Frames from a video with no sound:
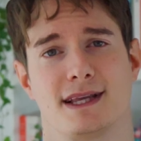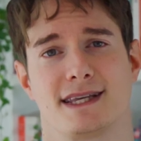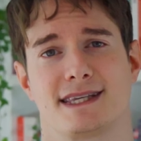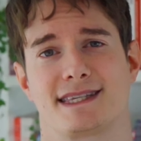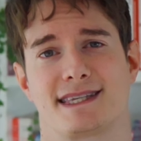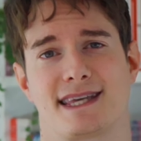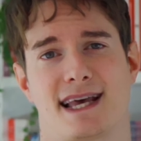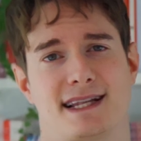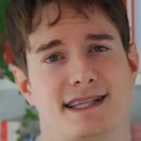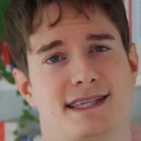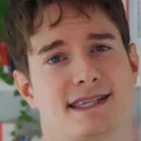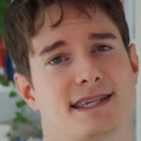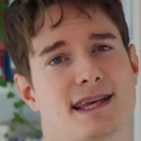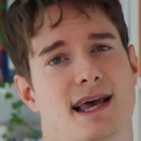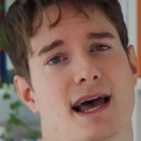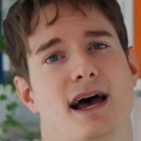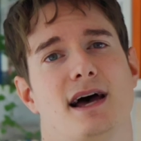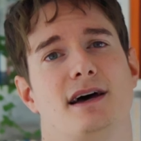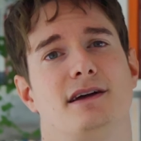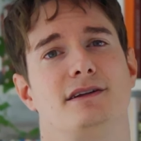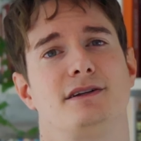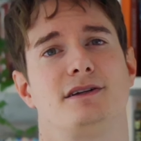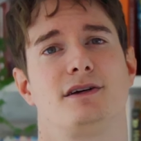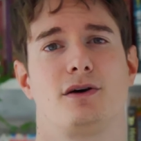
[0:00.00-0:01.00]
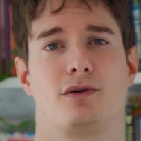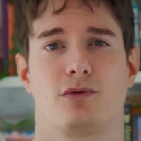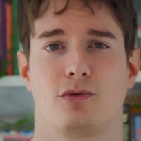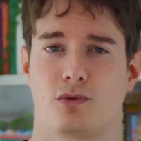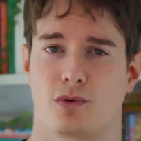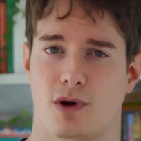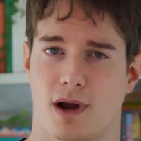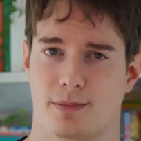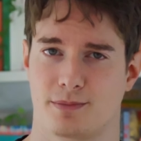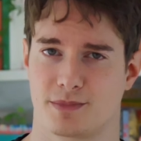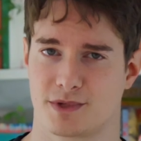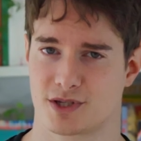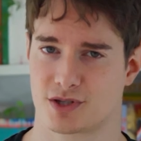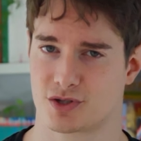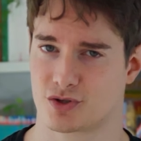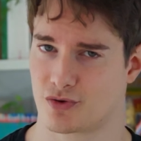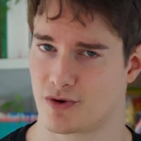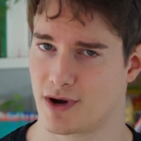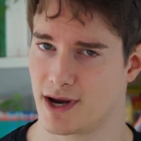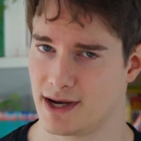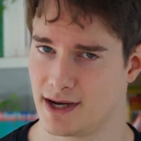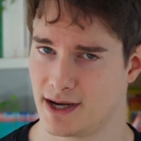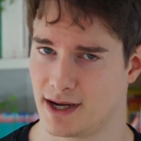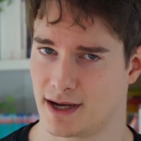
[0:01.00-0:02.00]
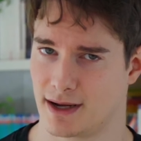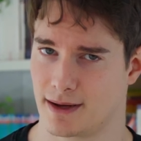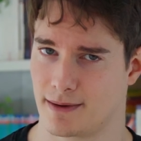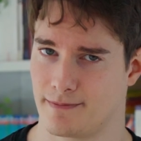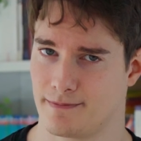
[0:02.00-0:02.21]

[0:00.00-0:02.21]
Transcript: sets and reps training.